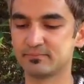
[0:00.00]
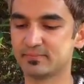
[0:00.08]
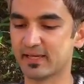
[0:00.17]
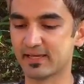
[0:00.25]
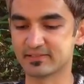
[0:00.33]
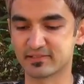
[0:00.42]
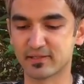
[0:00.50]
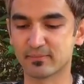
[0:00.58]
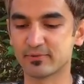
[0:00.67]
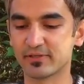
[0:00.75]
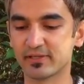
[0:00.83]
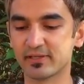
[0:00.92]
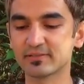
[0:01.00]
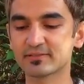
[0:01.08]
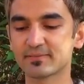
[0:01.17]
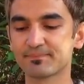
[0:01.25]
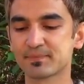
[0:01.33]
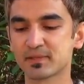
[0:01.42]
days and number of
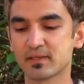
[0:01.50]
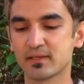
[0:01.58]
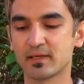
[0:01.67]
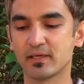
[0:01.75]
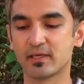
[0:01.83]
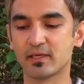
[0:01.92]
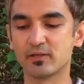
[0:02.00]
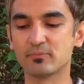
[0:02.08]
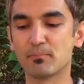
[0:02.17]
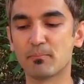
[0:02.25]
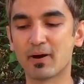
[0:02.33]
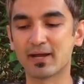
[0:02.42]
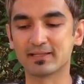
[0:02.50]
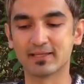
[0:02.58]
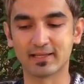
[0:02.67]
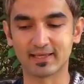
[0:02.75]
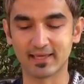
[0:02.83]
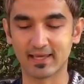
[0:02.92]
years, it might
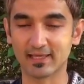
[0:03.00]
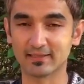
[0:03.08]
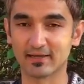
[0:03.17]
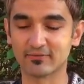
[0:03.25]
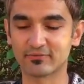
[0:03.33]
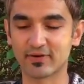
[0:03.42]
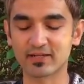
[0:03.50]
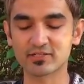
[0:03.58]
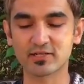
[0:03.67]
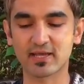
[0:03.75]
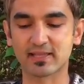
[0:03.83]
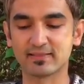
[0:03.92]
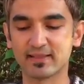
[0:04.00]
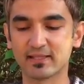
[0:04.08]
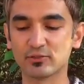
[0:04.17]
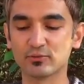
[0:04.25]
get a hairline fracture, and then